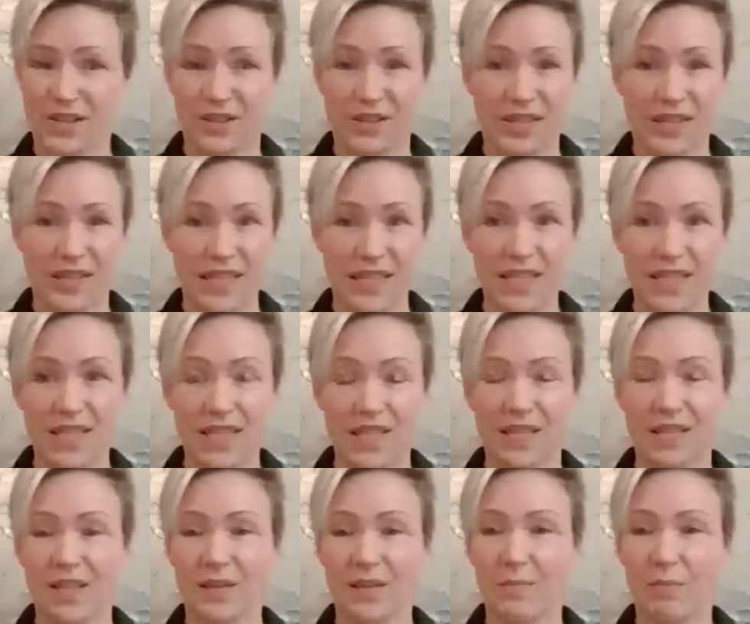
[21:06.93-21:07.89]

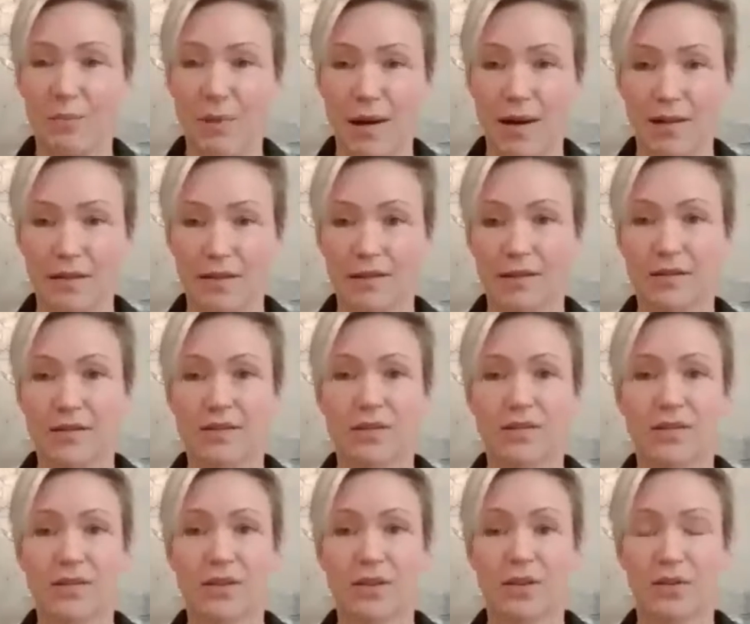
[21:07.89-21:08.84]
eating
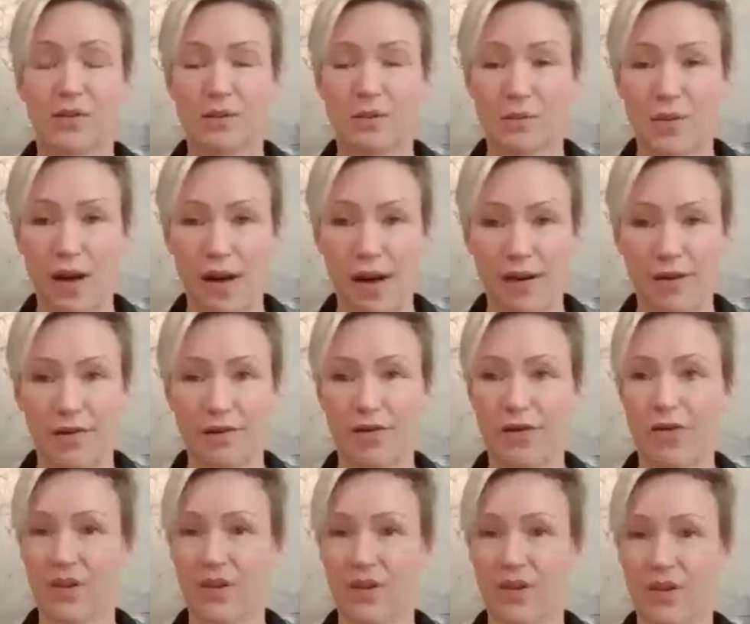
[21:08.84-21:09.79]
balanced,
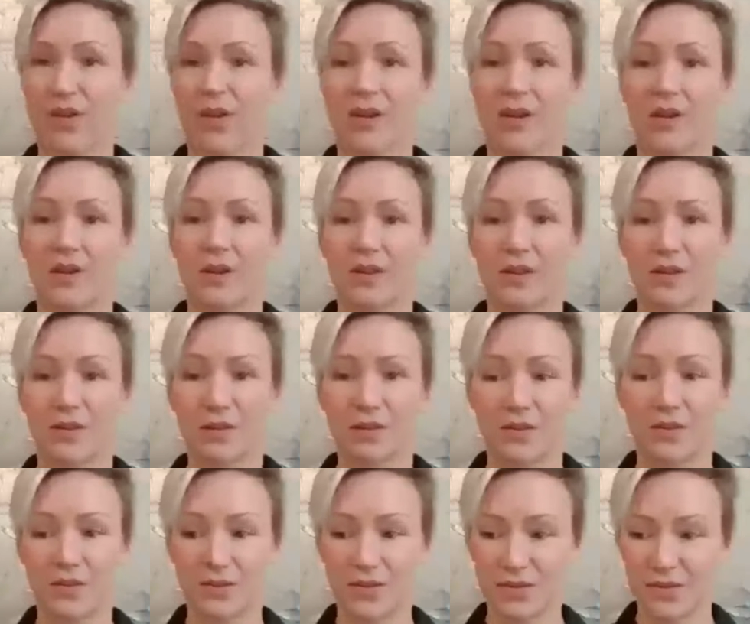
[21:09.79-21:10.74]
healthy,
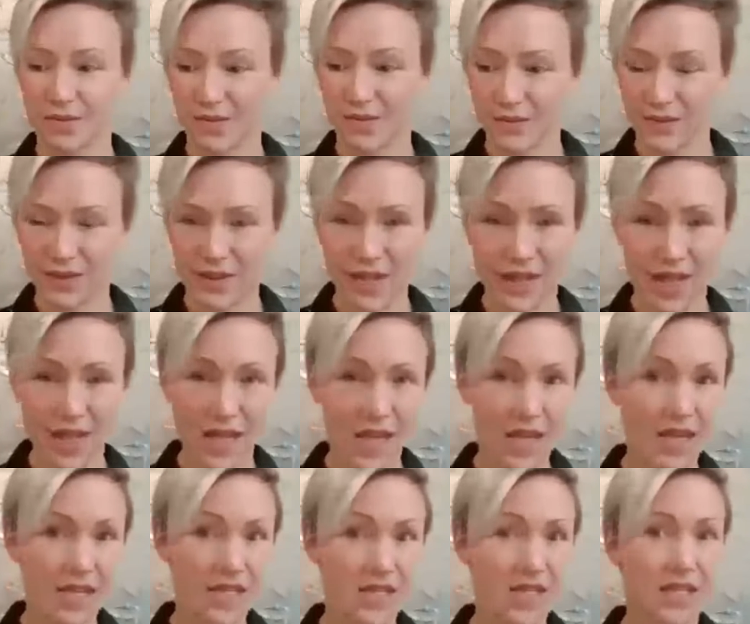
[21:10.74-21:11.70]

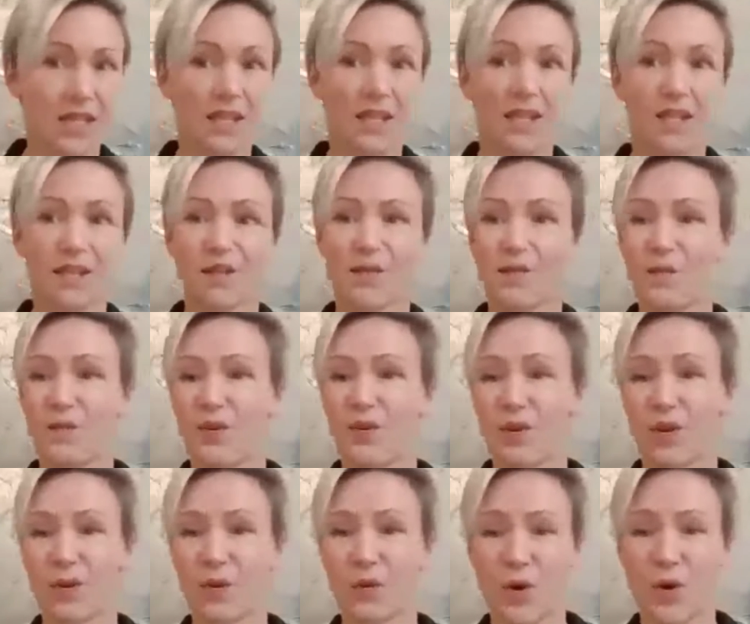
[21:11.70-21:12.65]
eating,
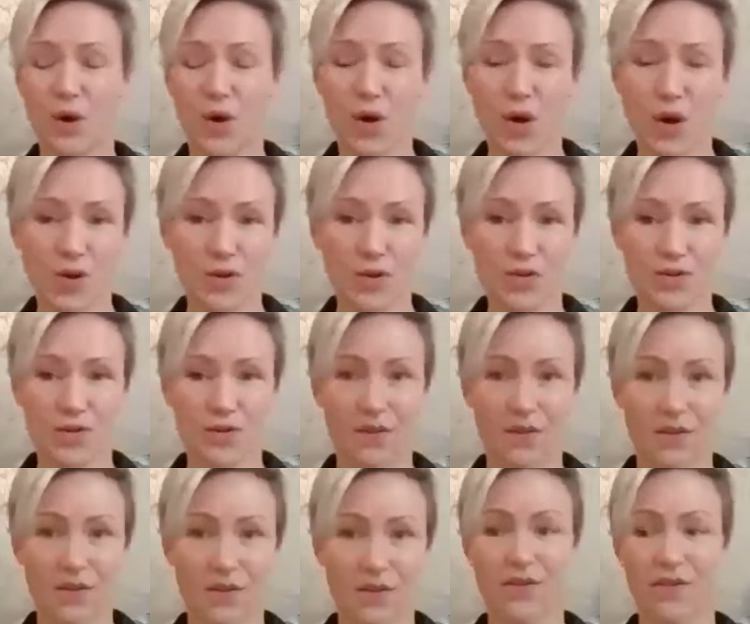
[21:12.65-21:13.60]
lots
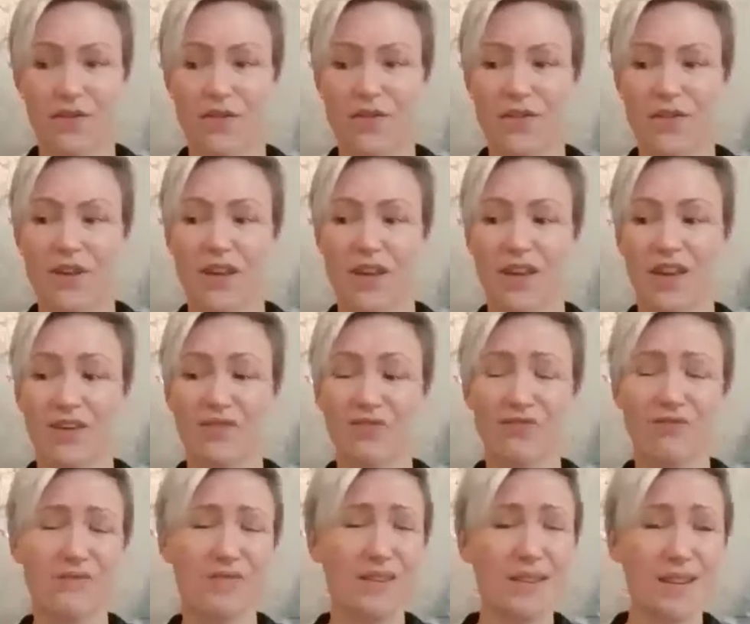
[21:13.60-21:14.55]
of
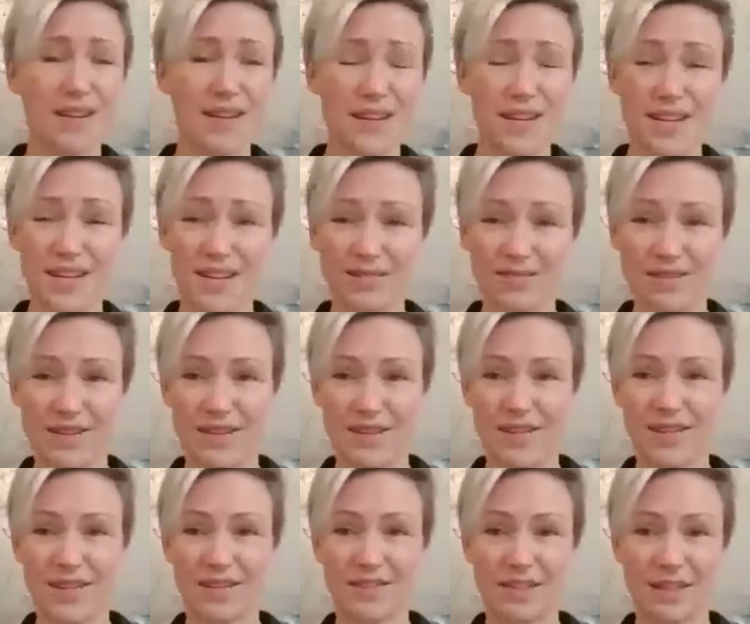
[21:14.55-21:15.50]
really,
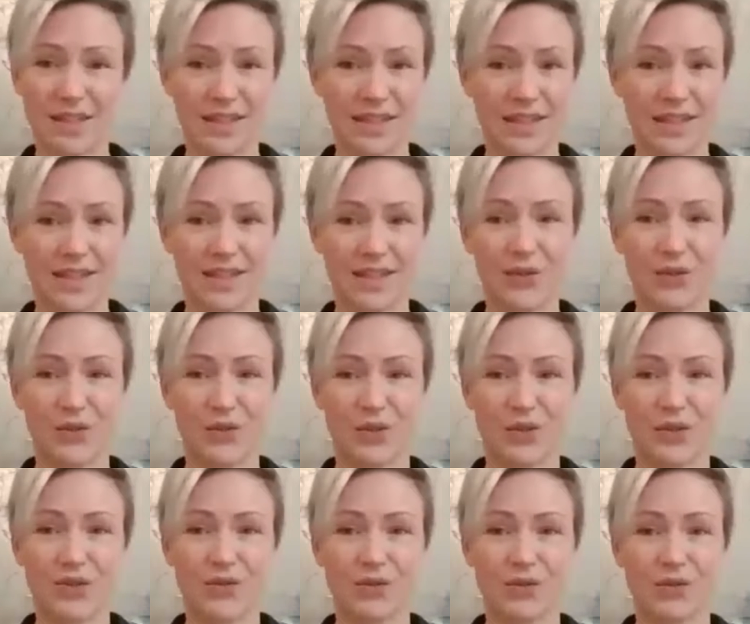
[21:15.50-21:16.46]
really, really
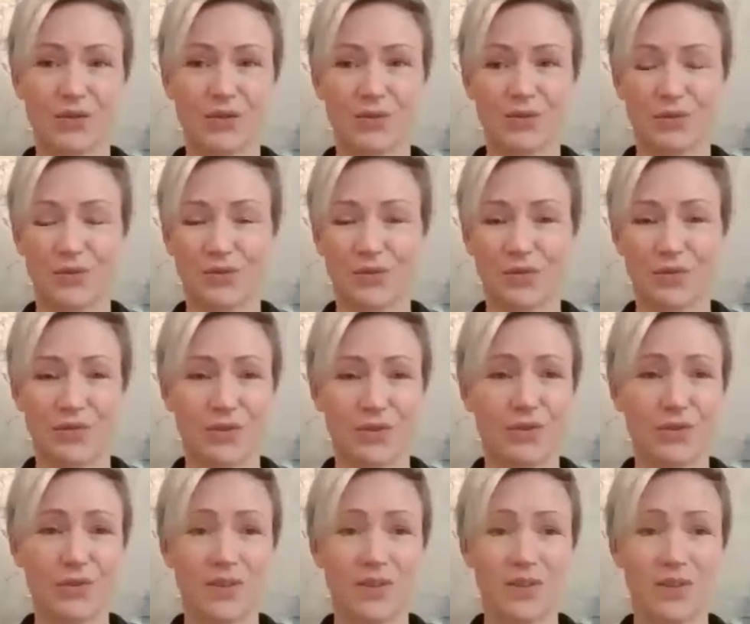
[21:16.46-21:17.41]
nutritional
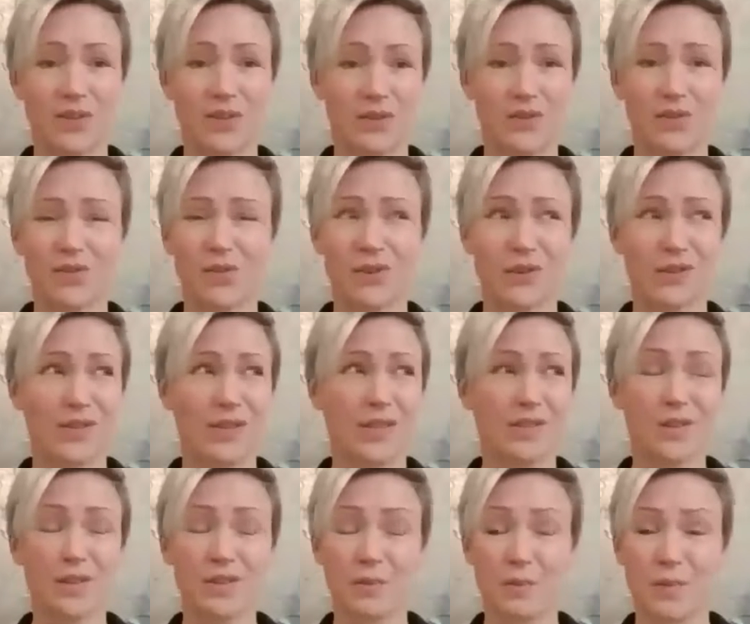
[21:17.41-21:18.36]
food. It's got
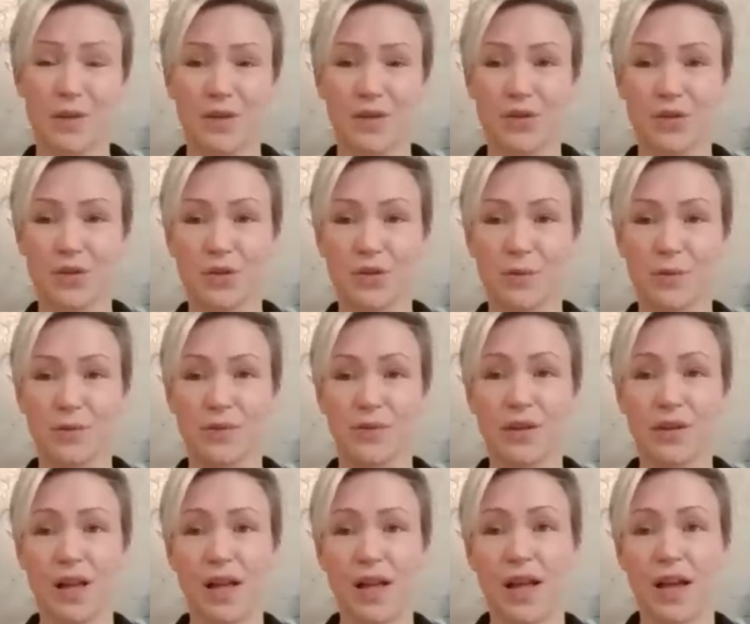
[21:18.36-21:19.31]
to be
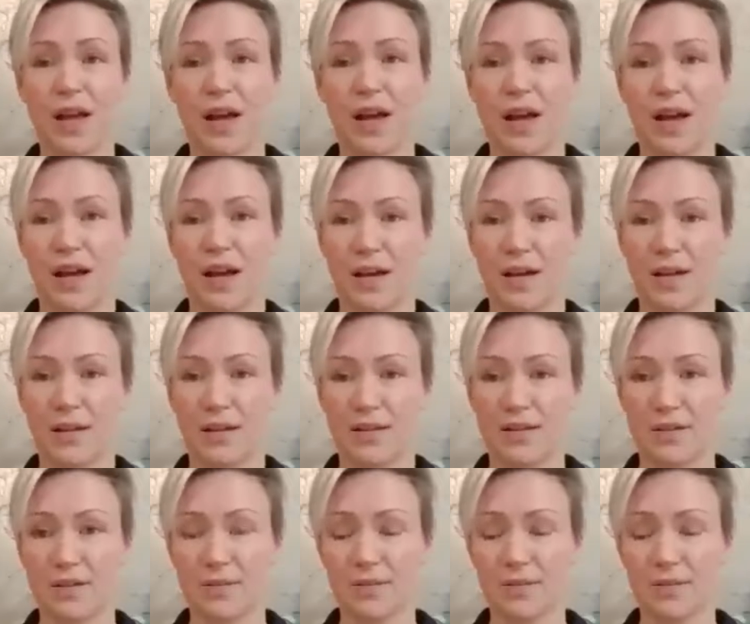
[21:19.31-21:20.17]
enjoyable. And